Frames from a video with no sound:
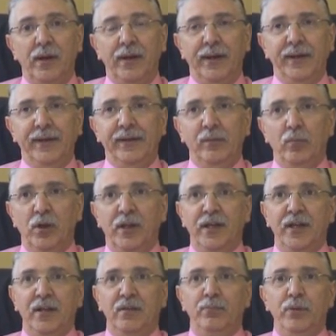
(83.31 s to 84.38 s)
we're
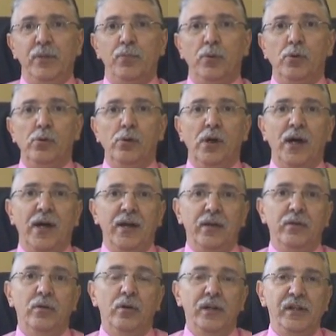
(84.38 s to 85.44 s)
getting people who
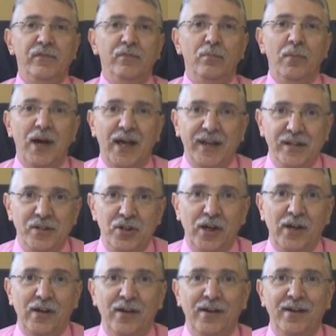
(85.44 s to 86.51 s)
are not even married
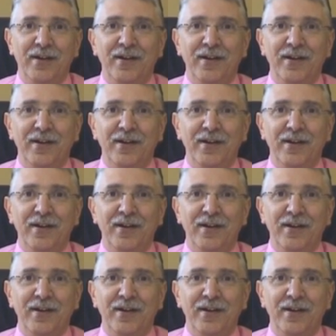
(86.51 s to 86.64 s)
yet.